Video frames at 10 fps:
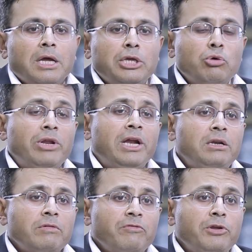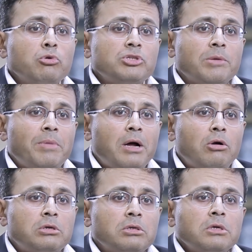You need views
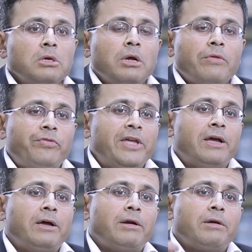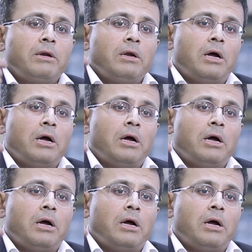about their